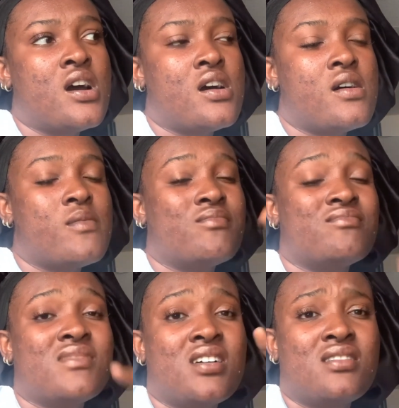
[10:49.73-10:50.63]

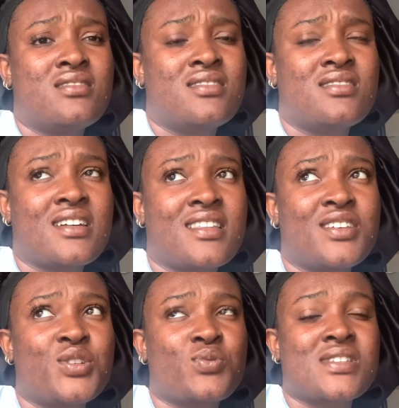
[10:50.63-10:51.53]
I
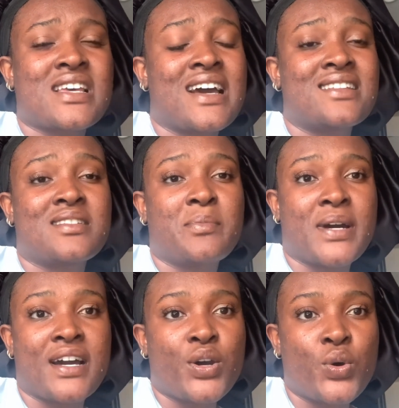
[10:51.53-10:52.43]
think you scan the
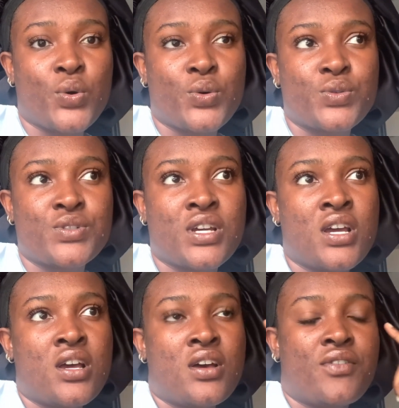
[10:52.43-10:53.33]
barcode
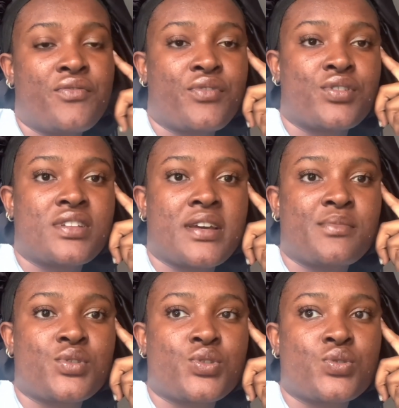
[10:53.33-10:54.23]
for
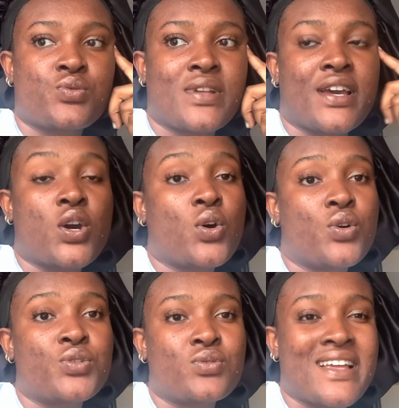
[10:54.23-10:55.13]
them to like
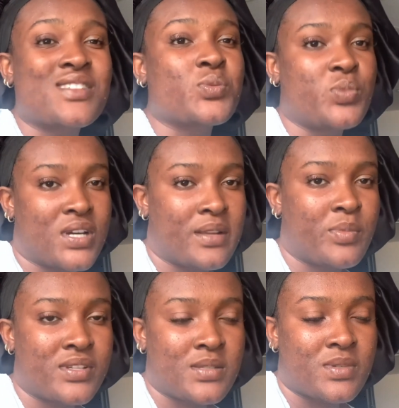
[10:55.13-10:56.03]
call you, like to book an
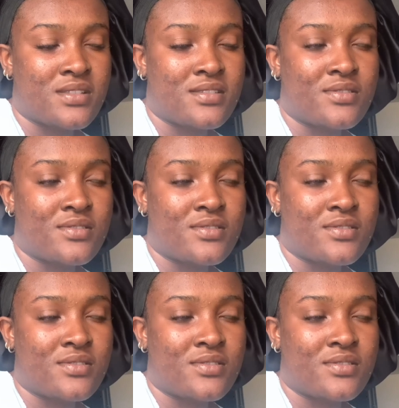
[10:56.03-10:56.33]
appointment.